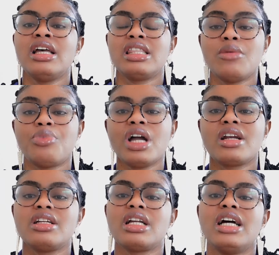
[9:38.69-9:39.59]
temporary
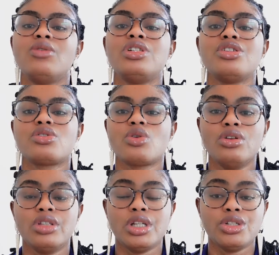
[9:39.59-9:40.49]
green card, which is
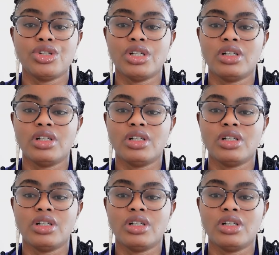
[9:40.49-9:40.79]
conditional.